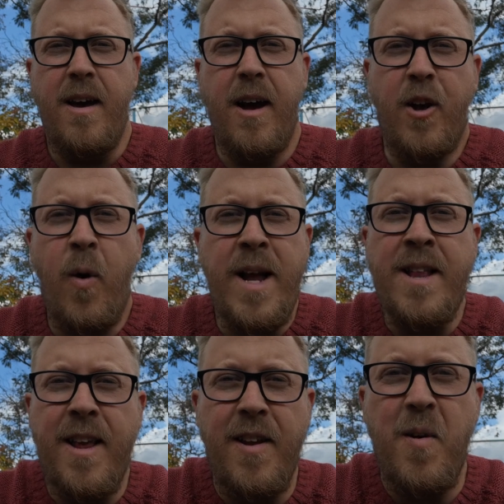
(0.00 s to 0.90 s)

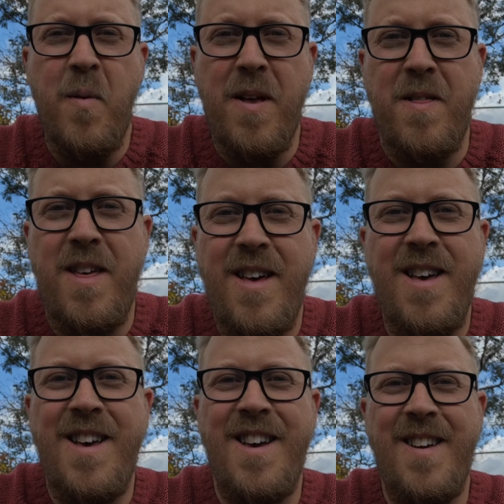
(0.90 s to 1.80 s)
acquainted with
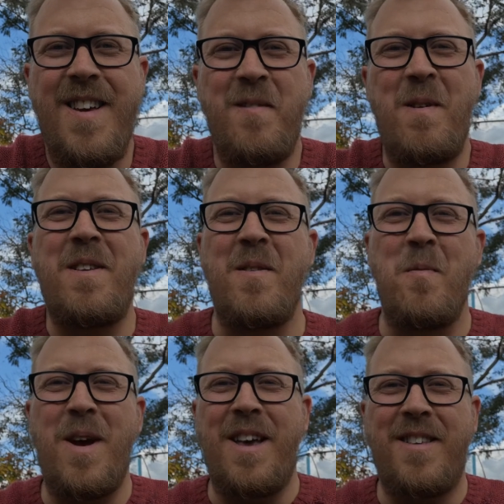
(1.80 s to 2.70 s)
in recent
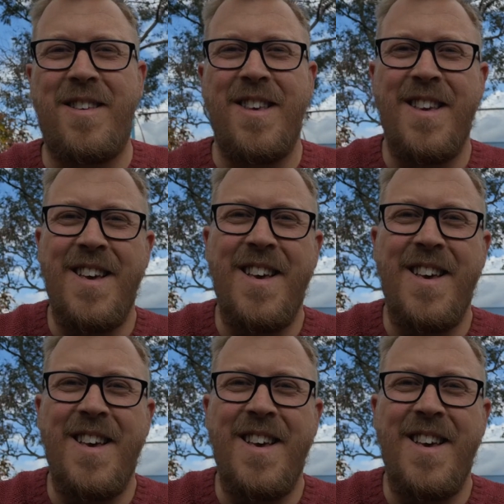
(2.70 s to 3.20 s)
weeks,